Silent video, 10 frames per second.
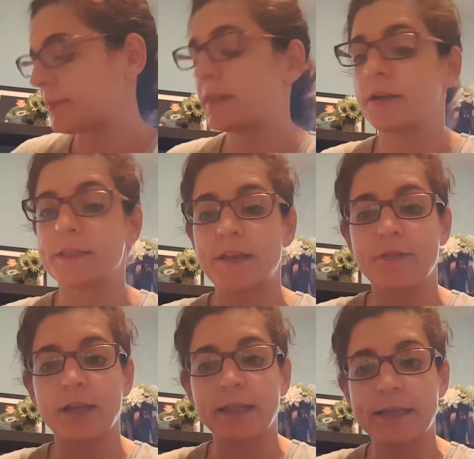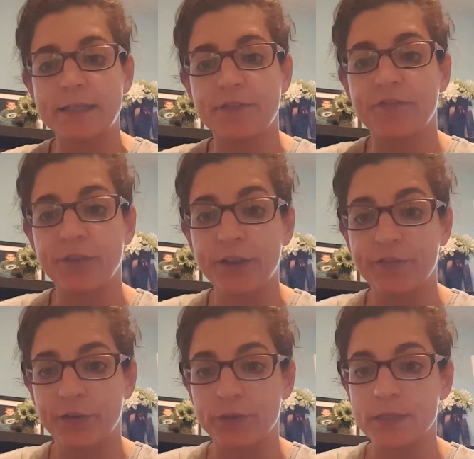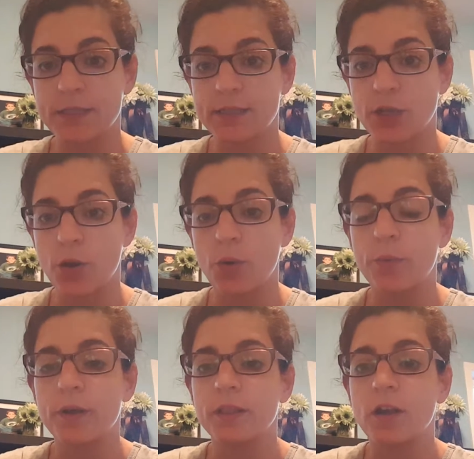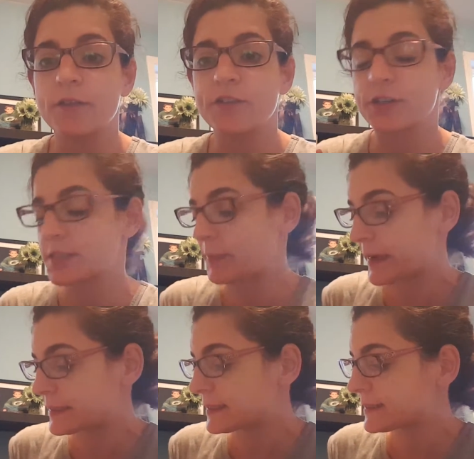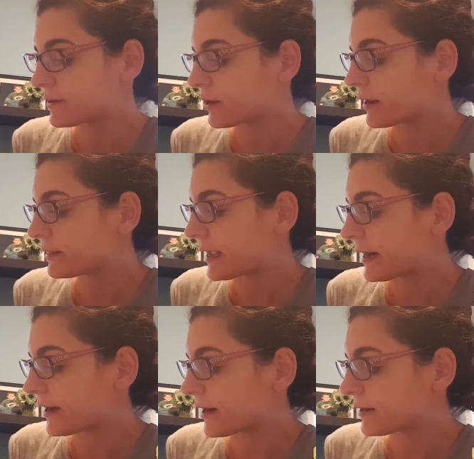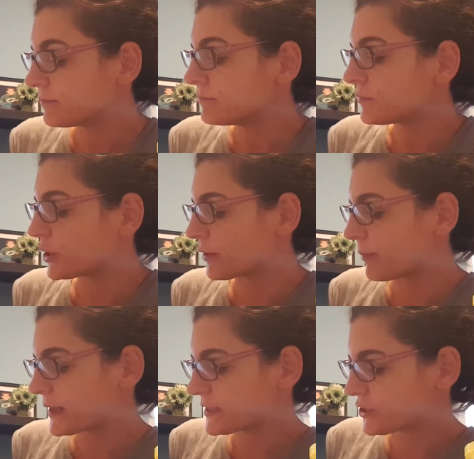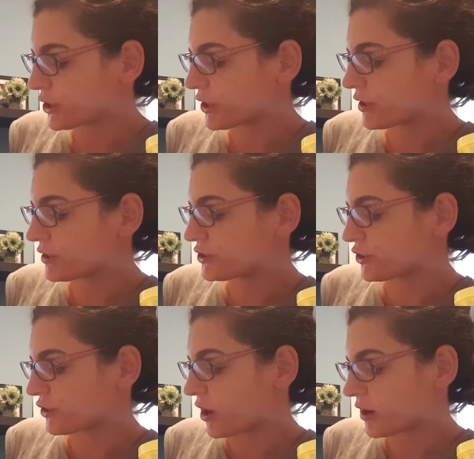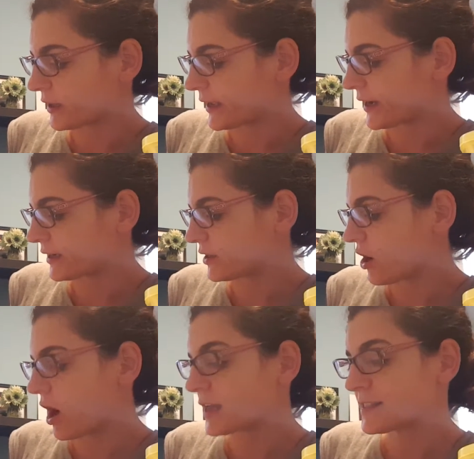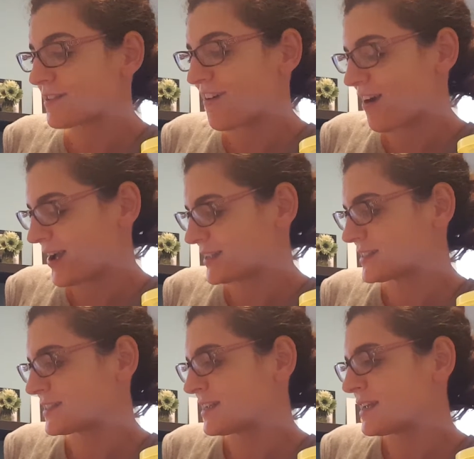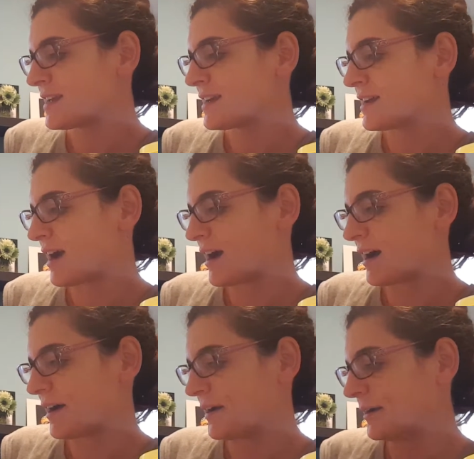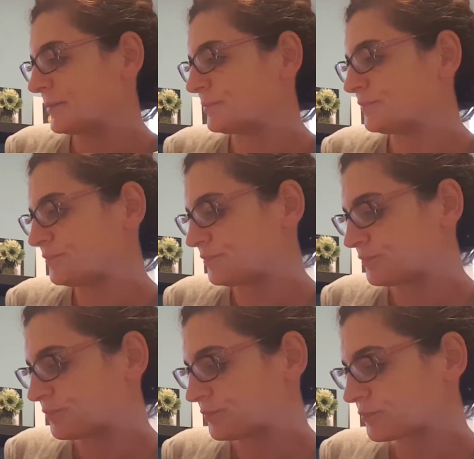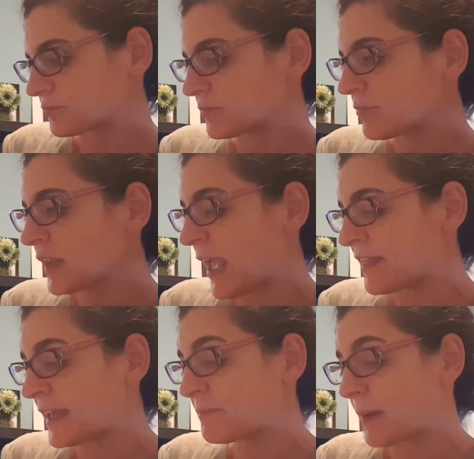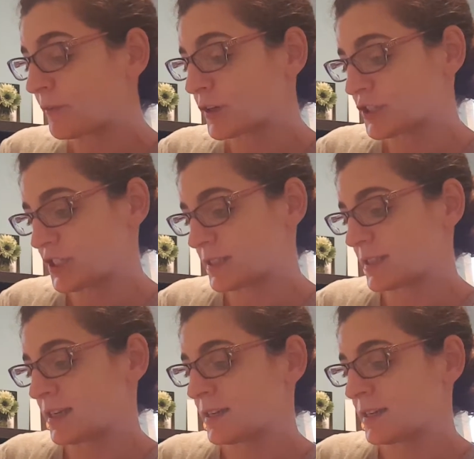There's even a list of free foods. So a lot of your spices are on there, your mustards, your garlic, hot sauce. And then beverages,